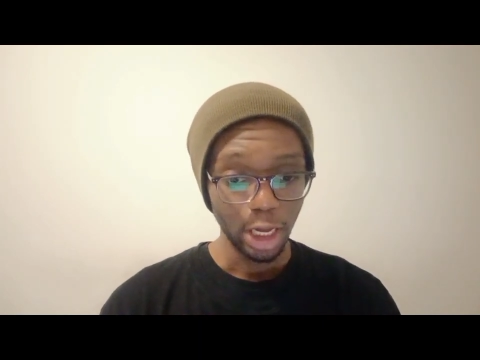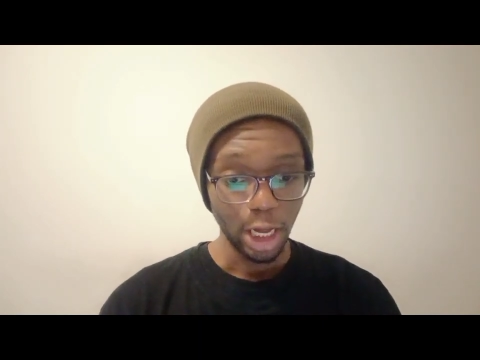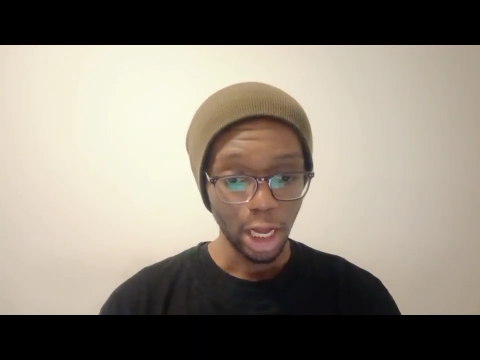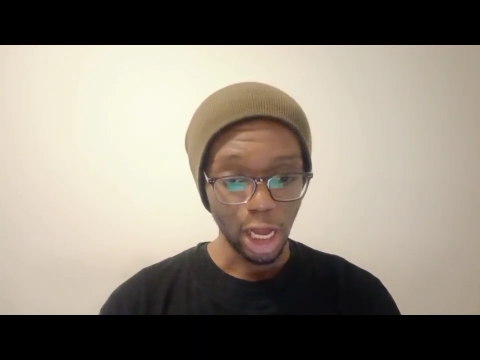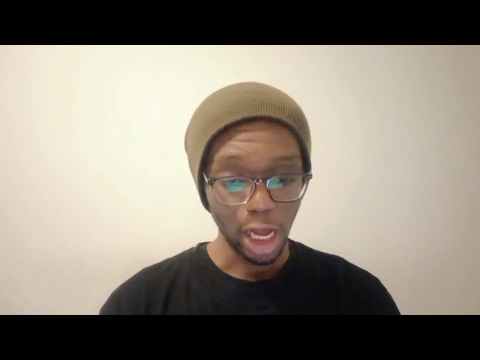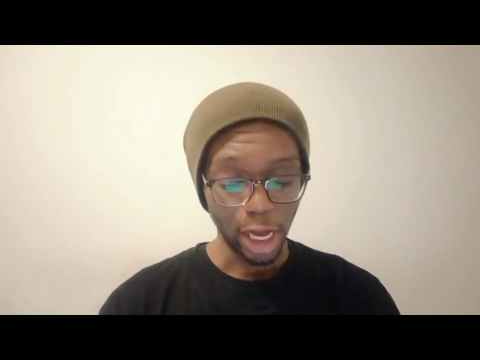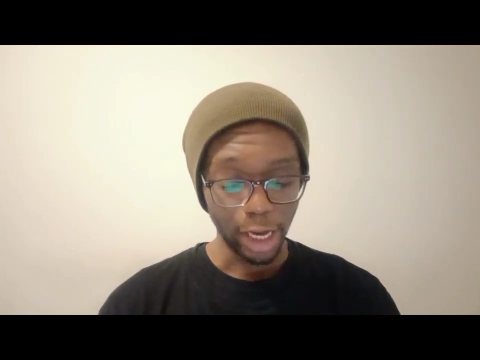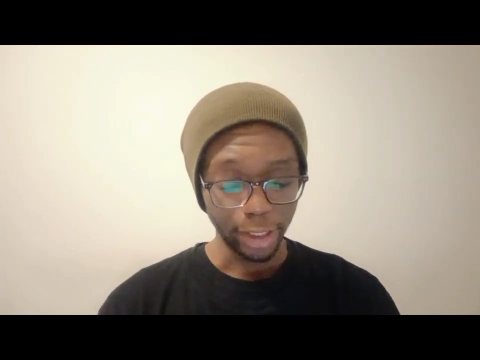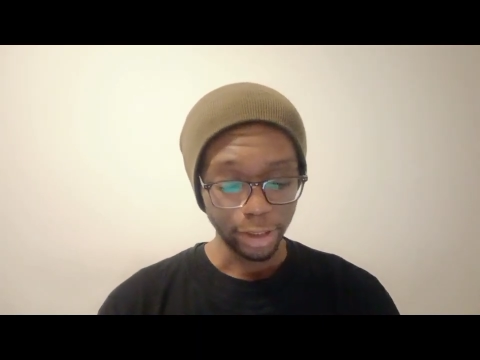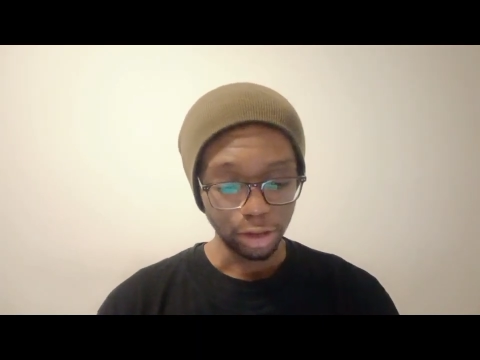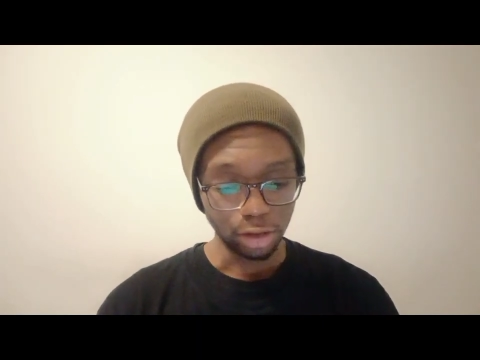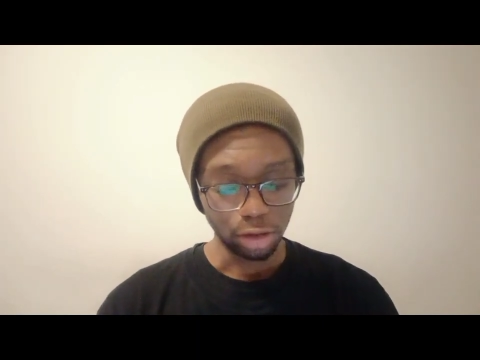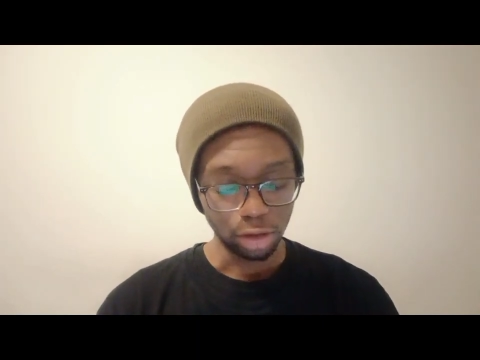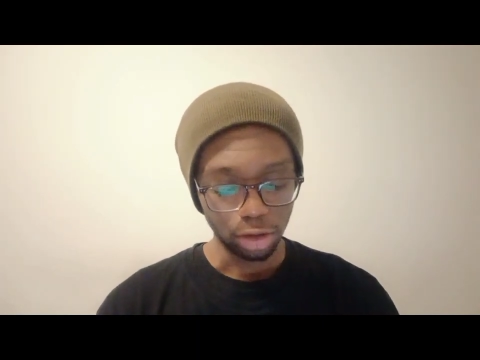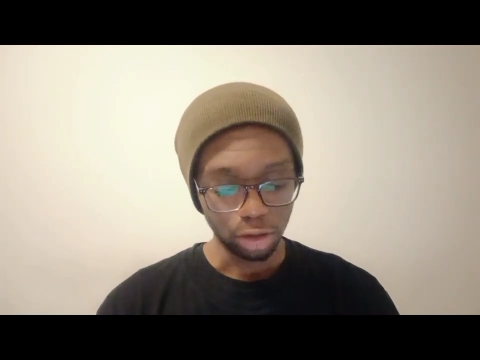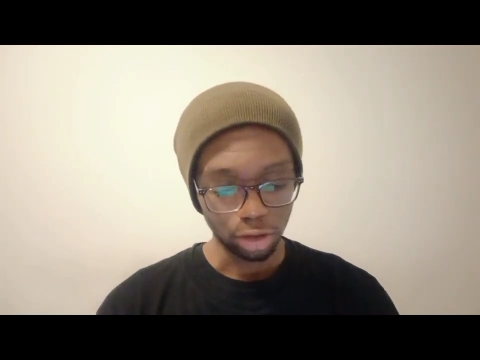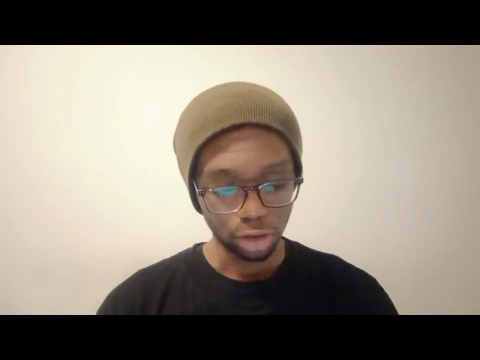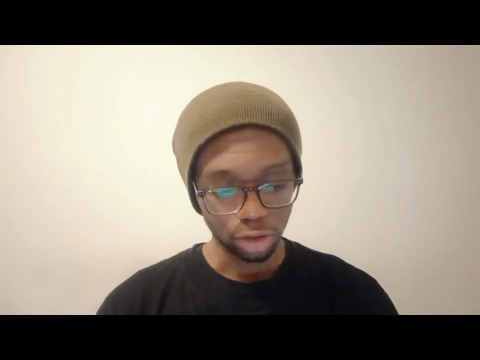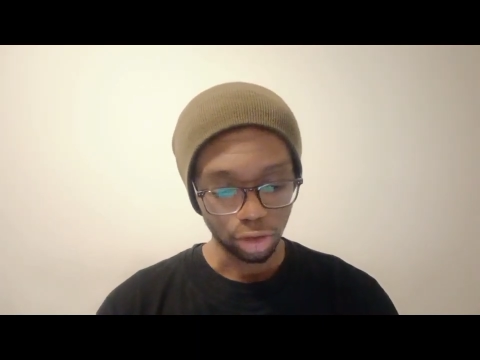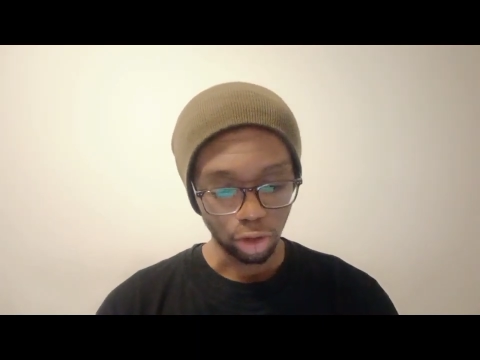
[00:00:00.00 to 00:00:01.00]

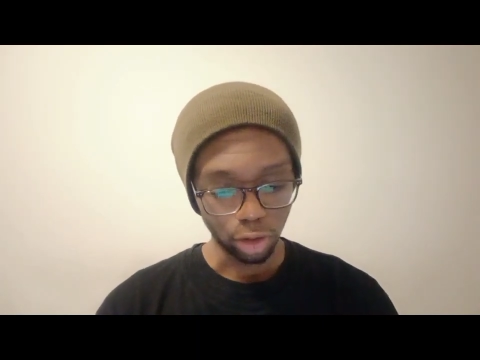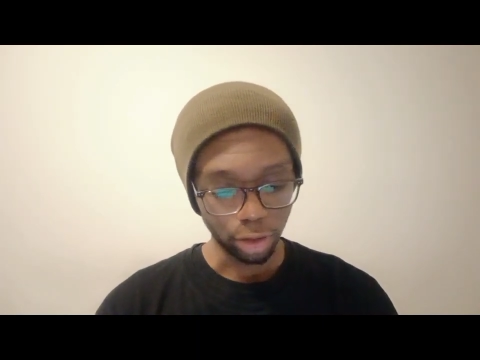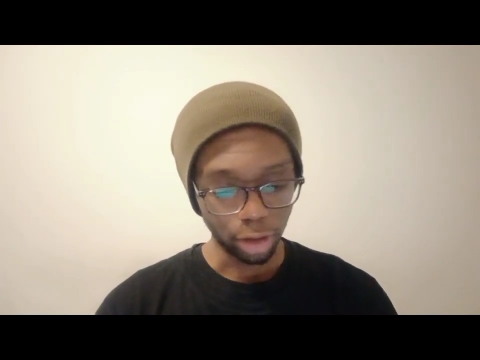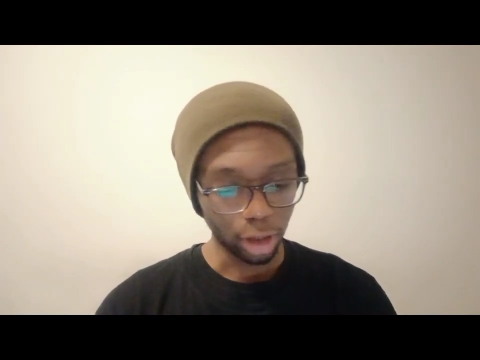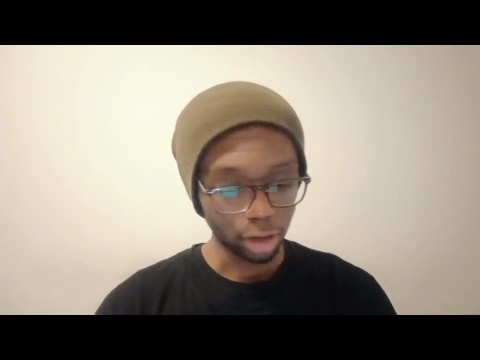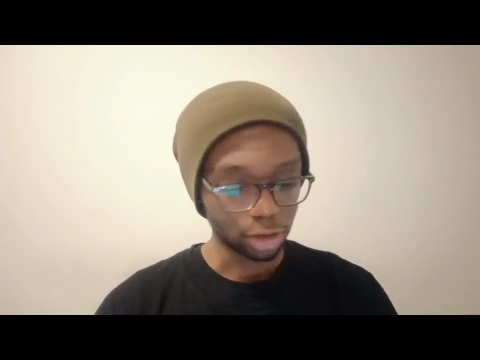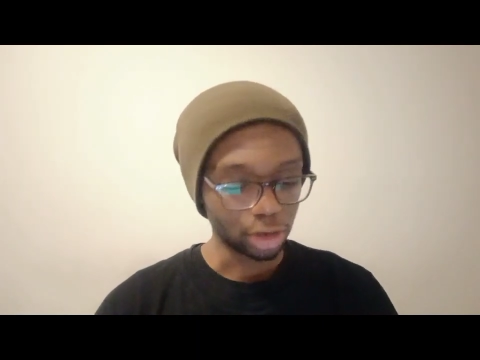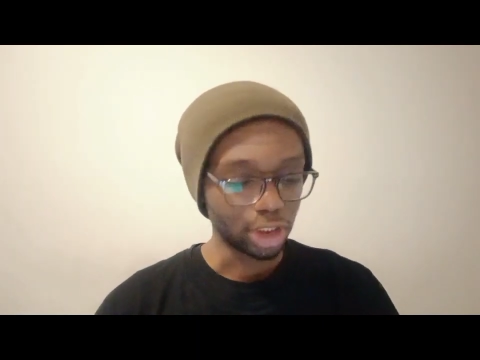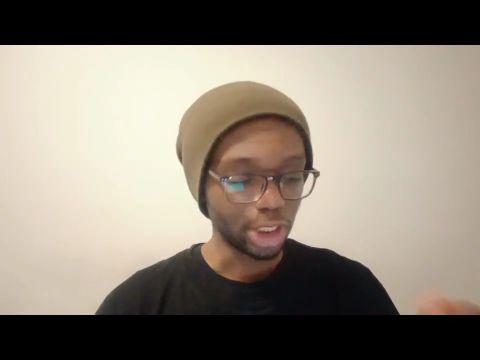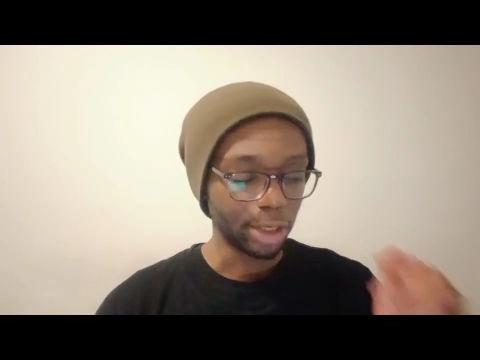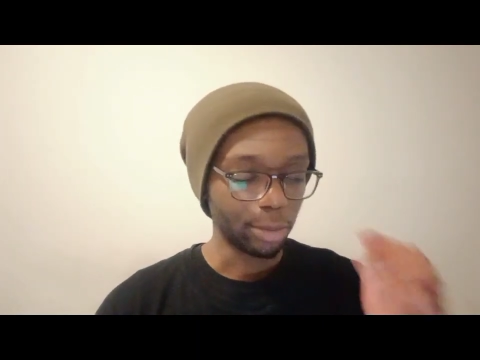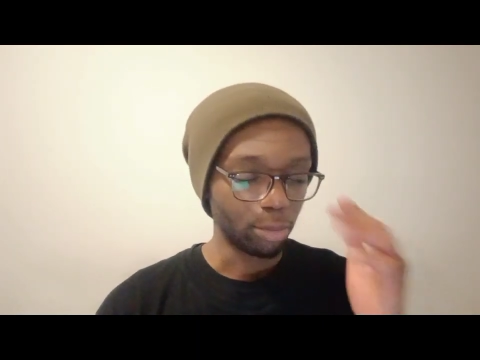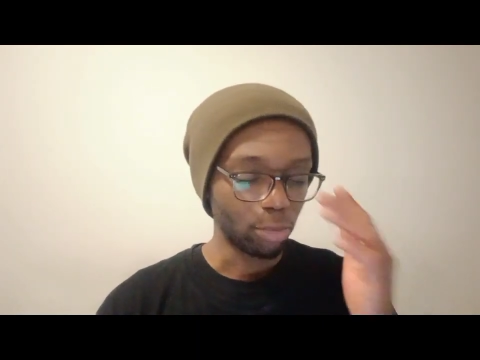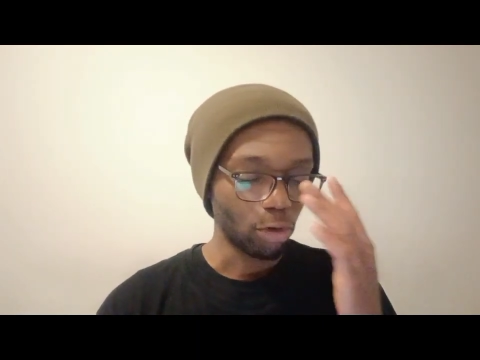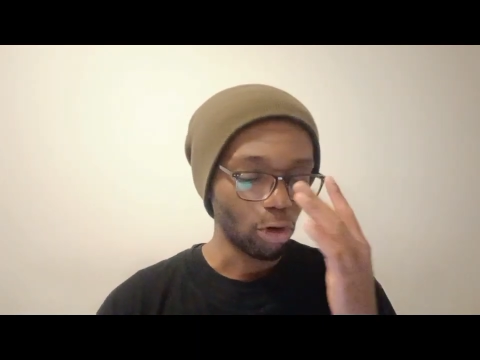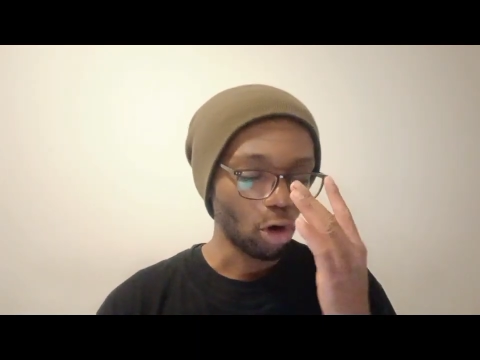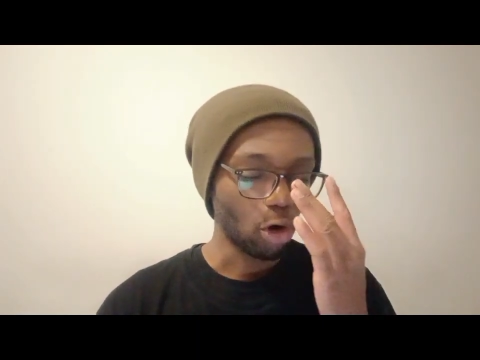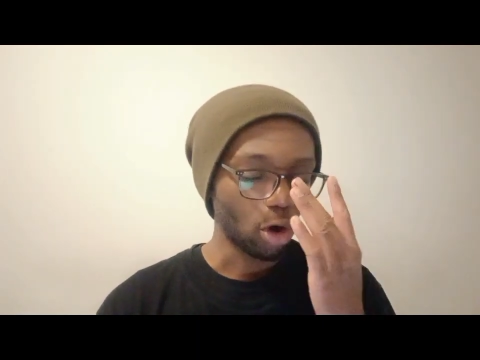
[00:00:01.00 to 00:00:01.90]
And good luck to them